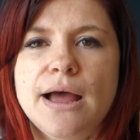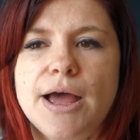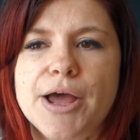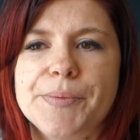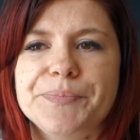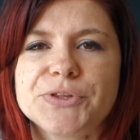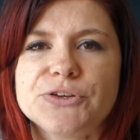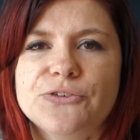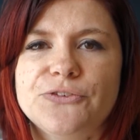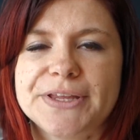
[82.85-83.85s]

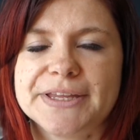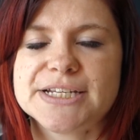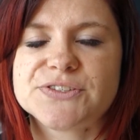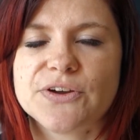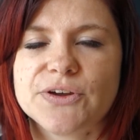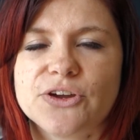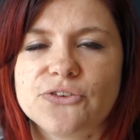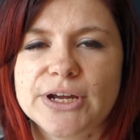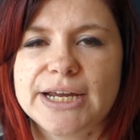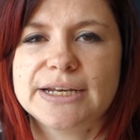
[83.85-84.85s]
You'll find that it's very
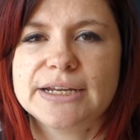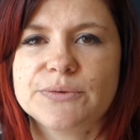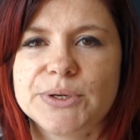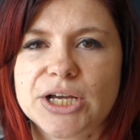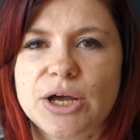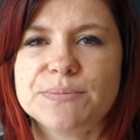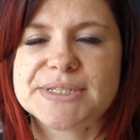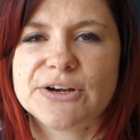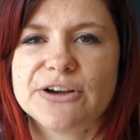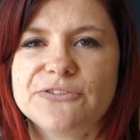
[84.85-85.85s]
green when it comes
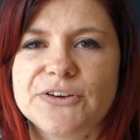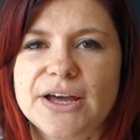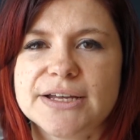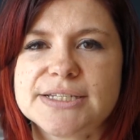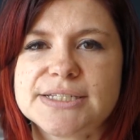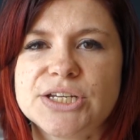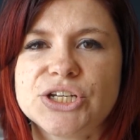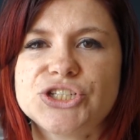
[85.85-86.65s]
out at first.